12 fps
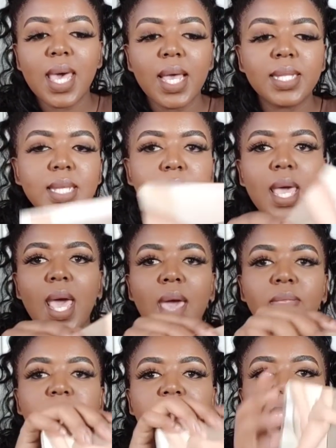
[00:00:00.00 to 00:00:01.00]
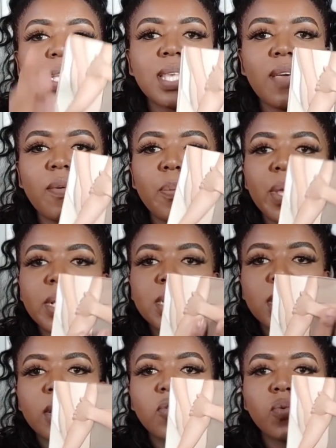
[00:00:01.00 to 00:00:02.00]
that and then they just have a
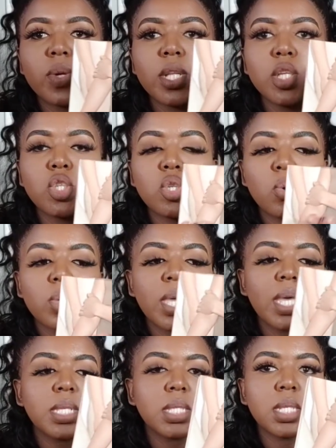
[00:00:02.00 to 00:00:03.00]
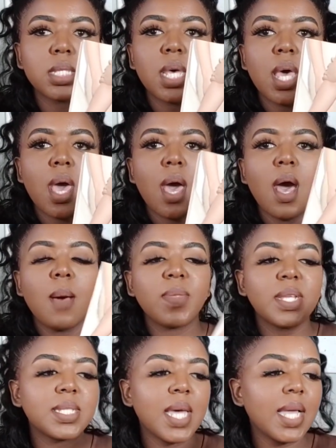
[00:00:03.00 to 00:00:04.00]
picture that really showcases um,
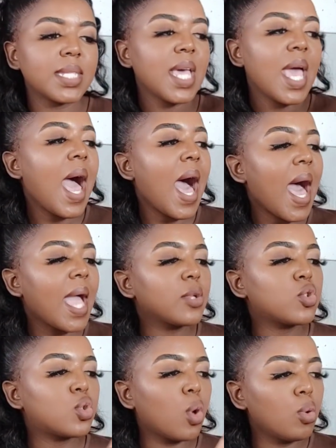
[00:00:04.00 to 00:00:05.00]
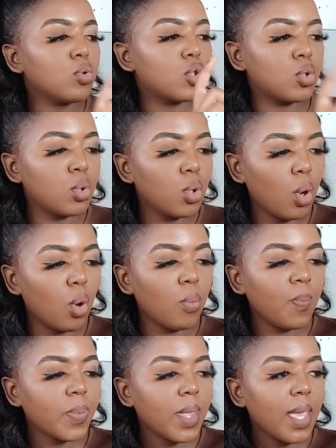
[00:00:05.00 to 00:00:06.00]
the tight i don't
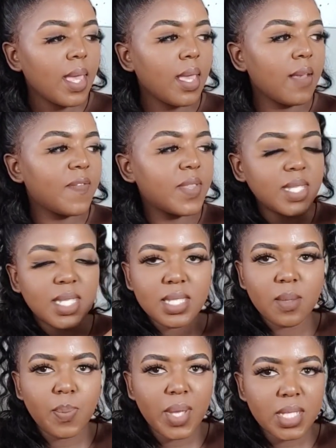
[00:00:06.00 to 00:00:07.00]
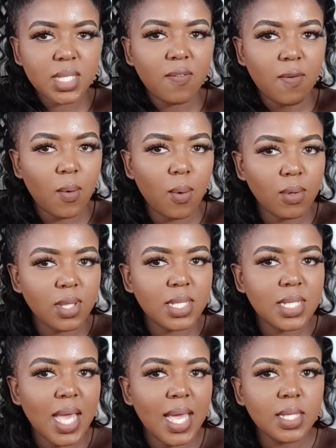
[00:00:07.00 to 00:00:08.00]
know if this is the picture for all the
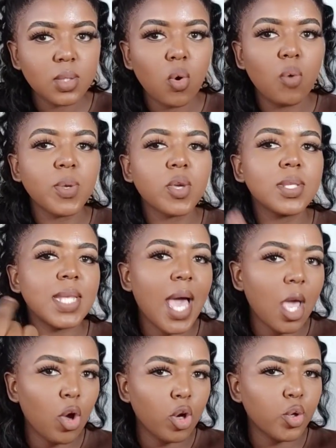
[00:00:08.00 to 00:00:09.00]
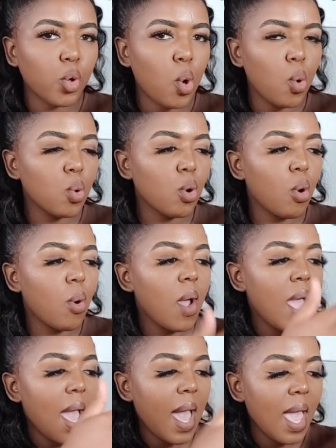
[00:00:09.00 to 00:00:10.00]
tights or because i got
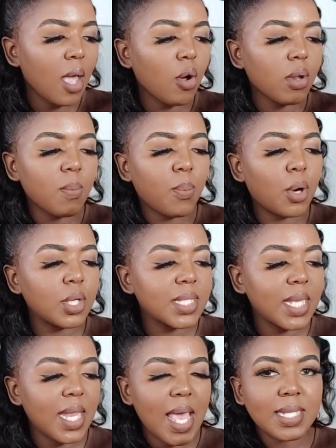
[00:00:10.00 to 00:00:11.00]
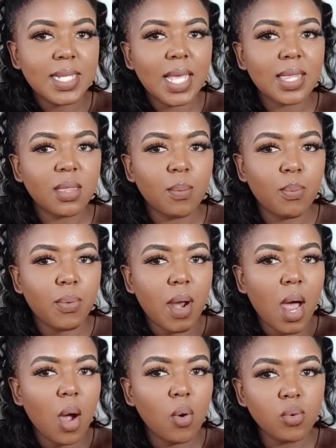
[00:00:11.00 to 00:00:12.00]
cocoa i got a box that has like the
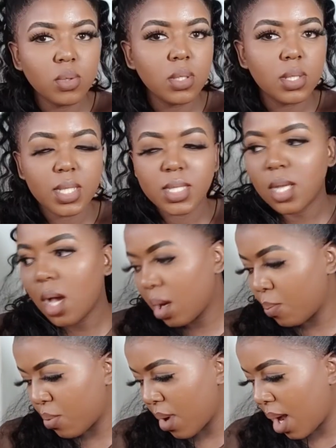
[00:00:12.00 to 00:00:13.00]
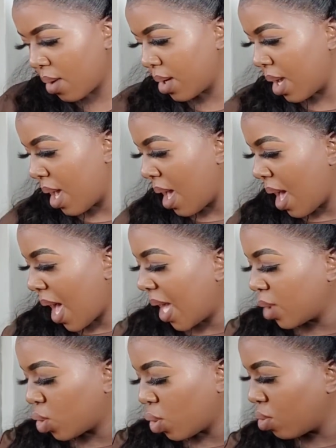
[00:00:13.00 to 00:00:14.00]
brown the dark brown
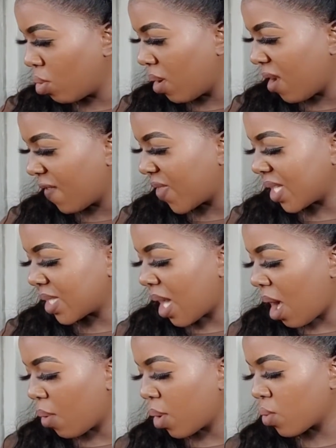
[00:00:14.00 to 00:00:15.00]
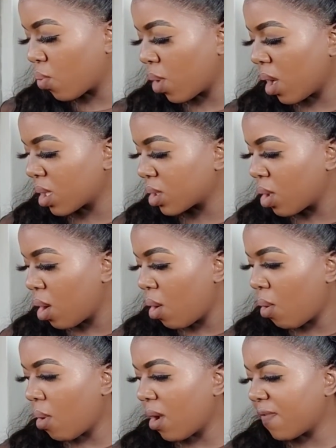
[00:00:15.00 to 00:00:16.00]
I don't know if that's how it works
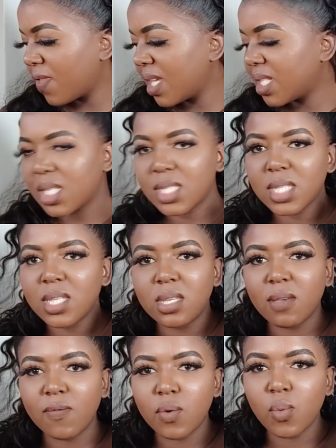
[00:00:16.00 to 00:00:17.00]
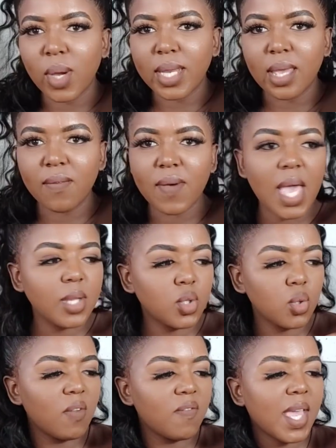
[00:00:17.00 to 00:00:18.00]
or if they just give you whatever. I
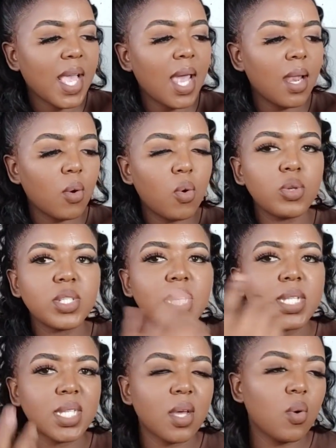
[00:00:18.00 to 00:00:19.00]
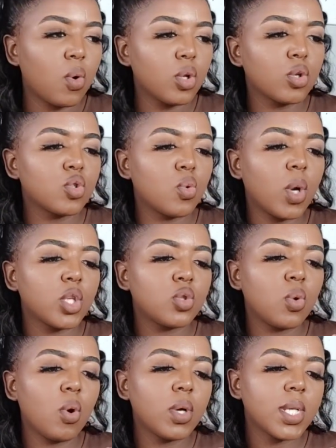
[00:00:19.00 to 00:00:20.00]
don't know if they color coordinated according to what
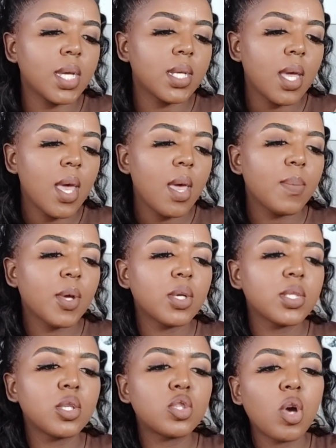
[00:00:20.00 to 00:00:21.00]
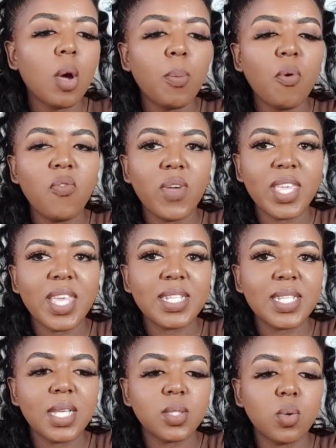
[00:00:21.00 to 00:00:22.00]
you ordered because the top over here
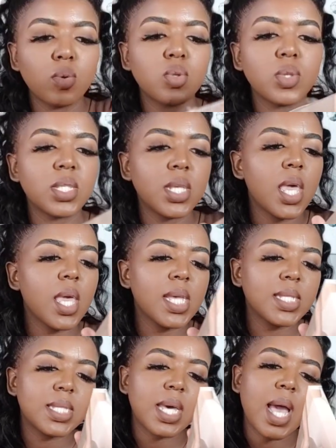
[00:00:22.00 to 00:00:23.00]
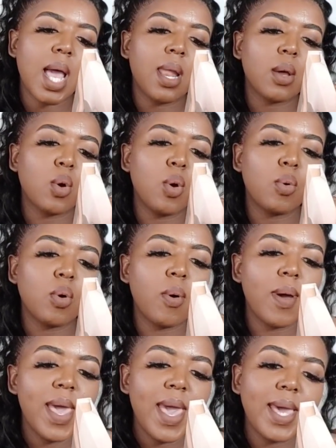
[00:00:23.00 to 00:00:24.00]
does also say it's the color
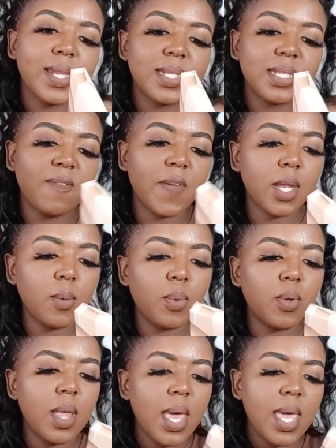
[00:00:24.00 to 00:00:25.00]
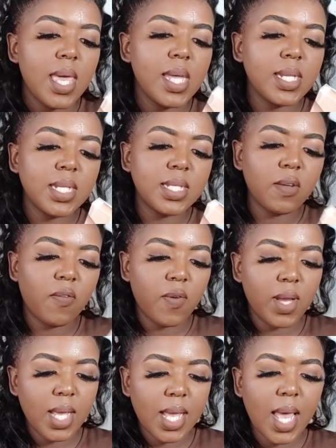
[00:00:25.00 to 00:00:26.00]
cocoa and it is available in
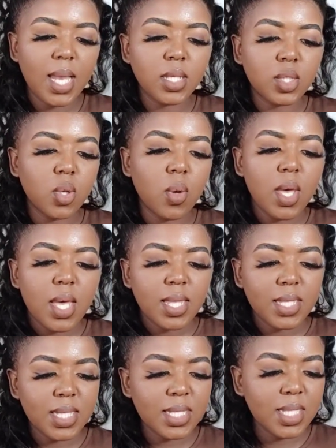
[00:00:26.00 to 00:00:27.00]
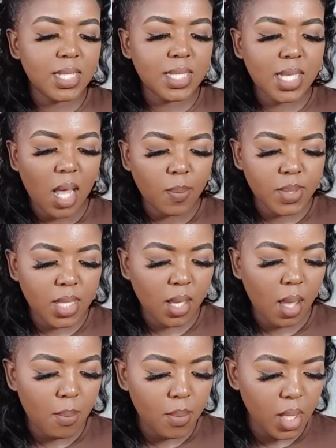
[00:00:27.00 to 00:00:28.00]
different colors. So this is the
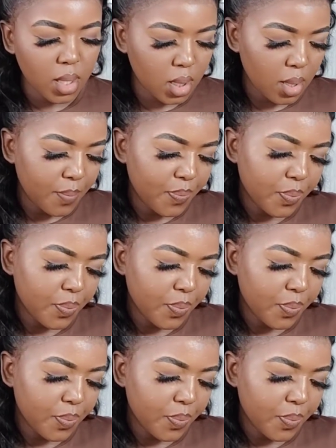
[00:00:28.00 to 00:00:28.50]
sculpting mid